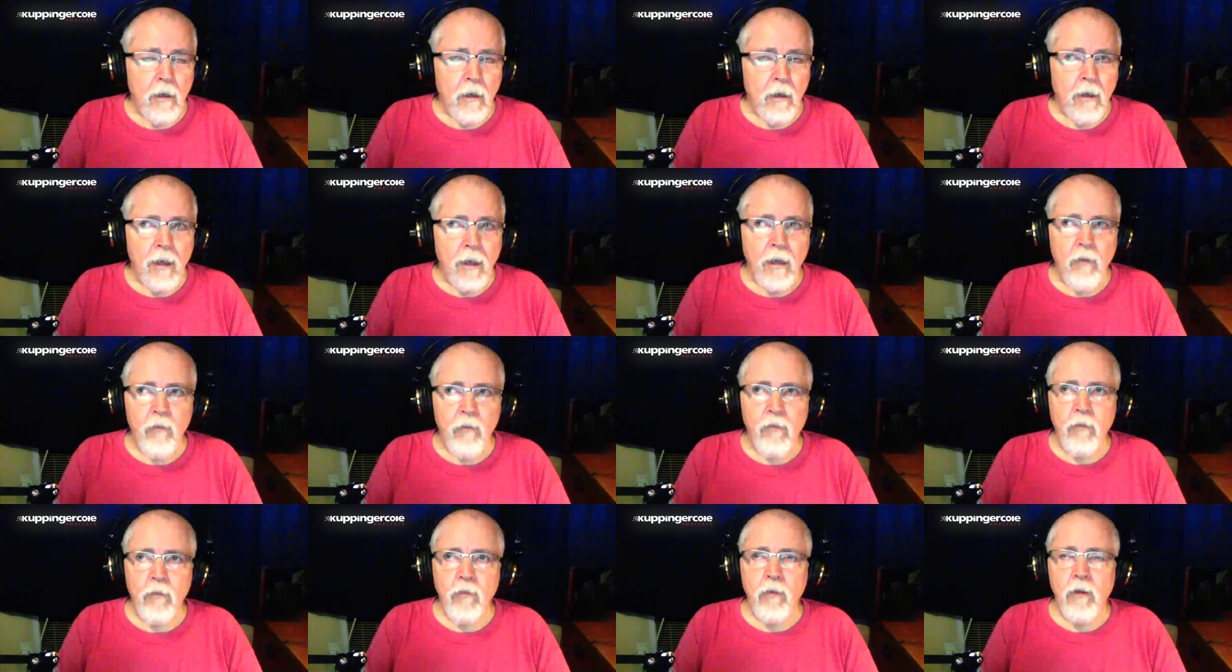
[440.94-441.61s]

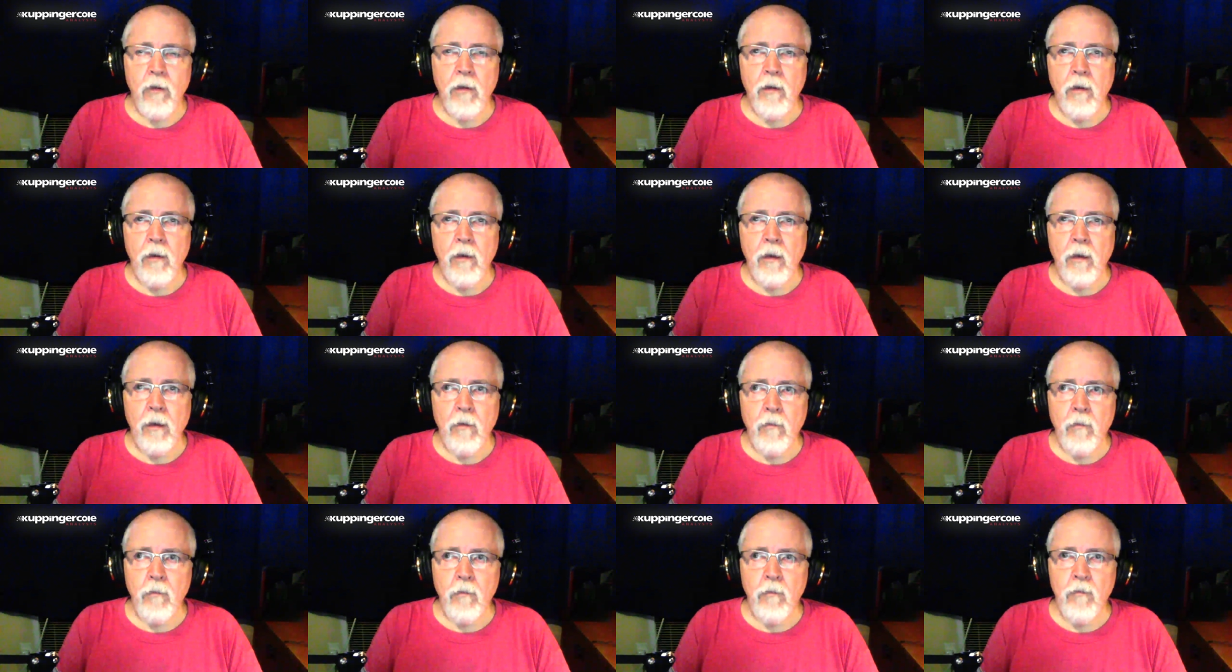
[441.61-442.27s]
If
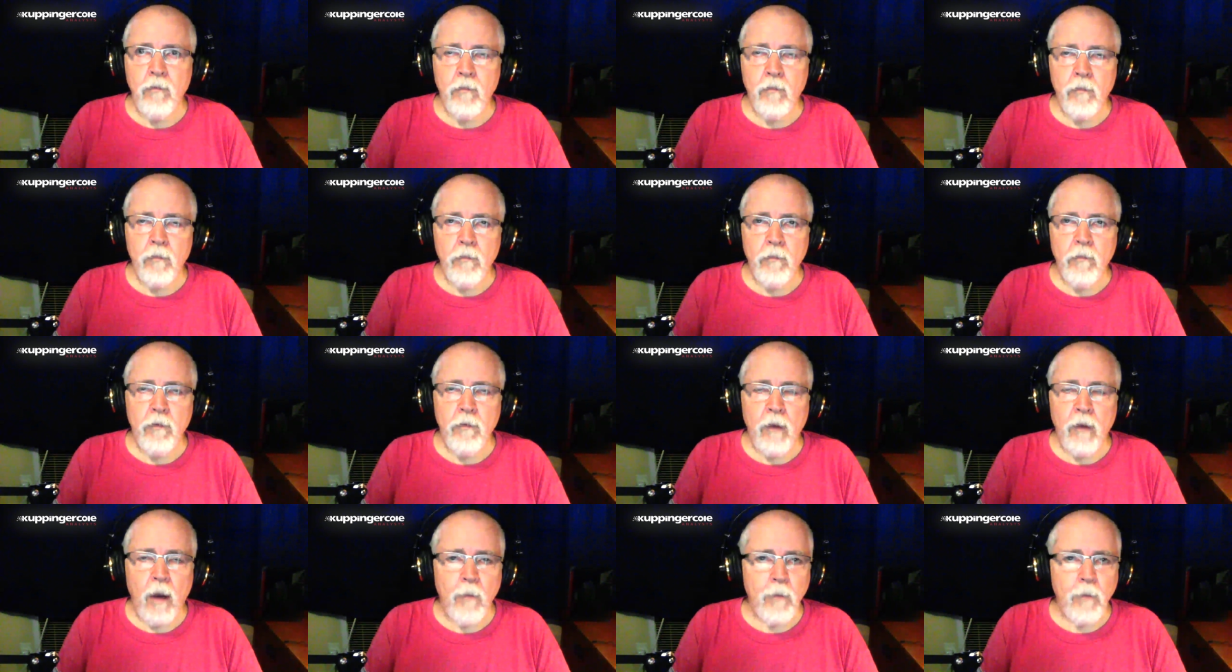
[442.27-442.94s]
if
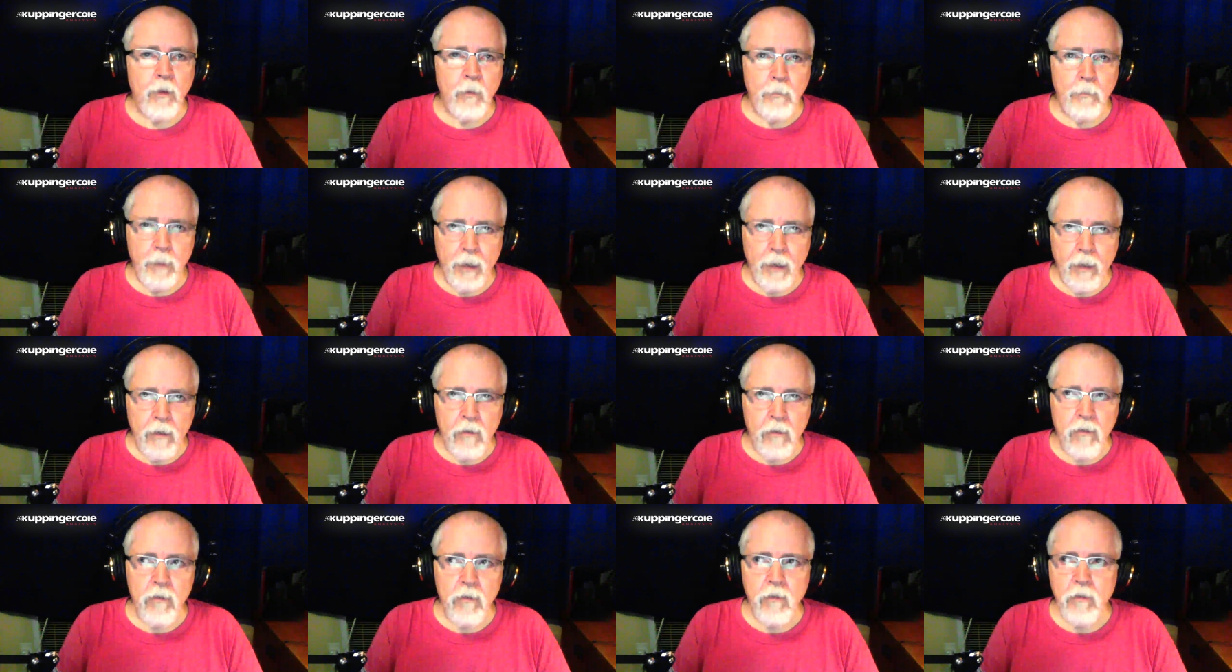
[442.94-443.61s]
Daimler
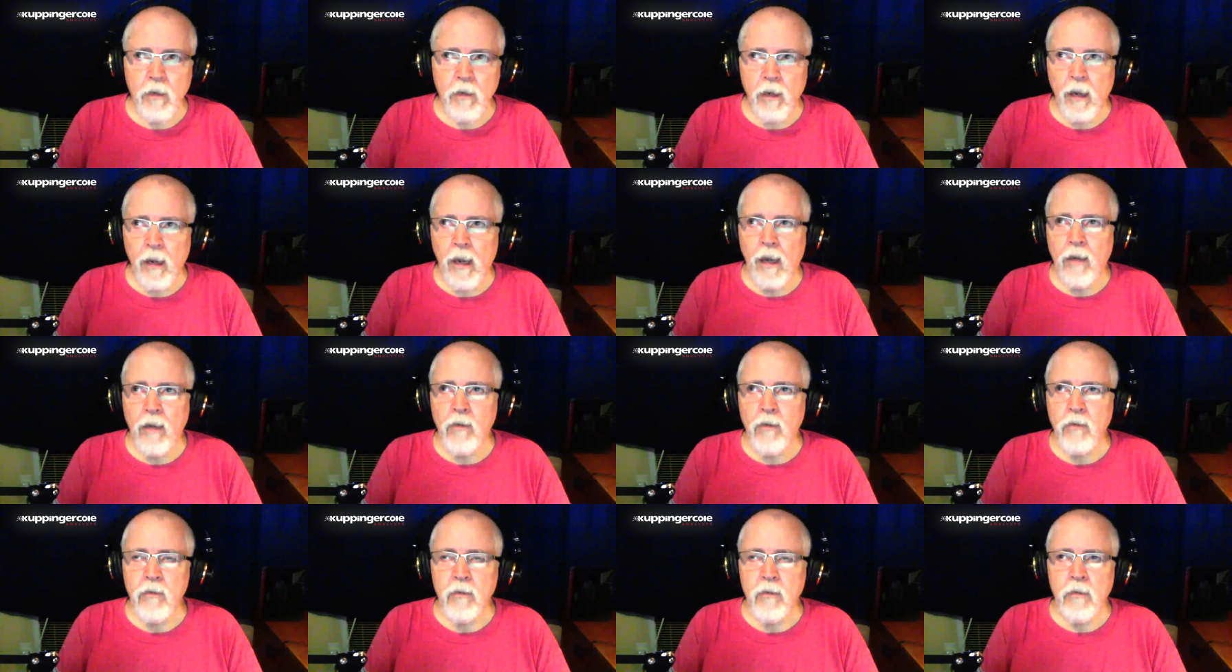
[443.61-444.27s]
Benz
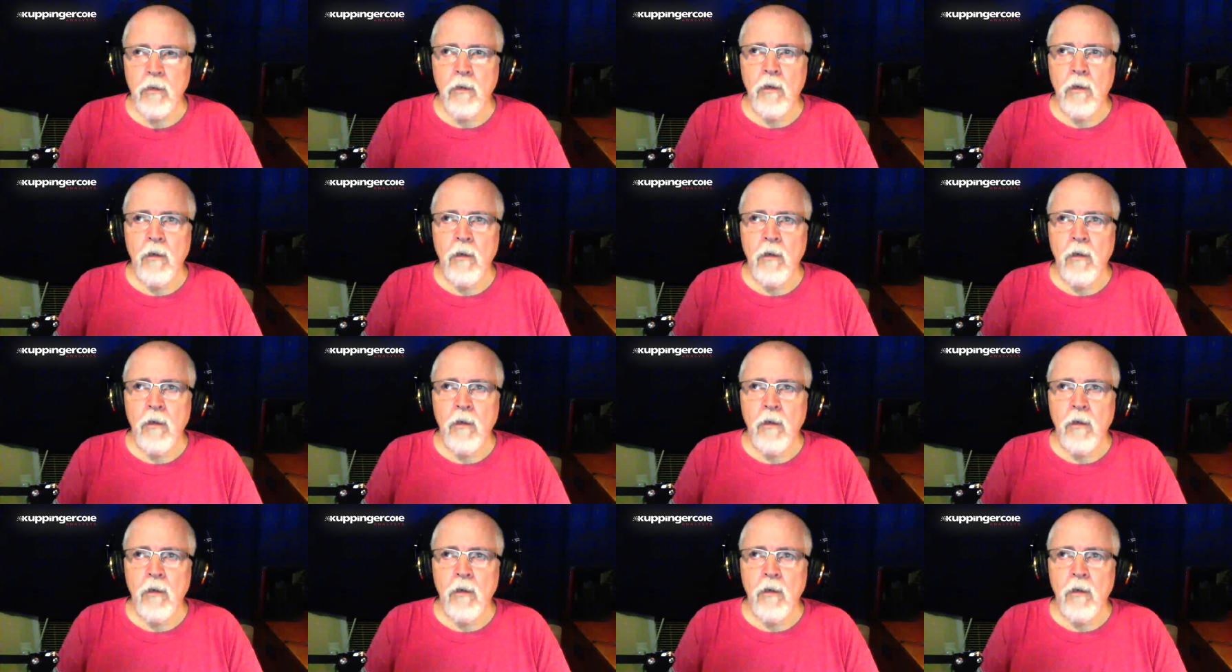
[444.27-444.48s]
has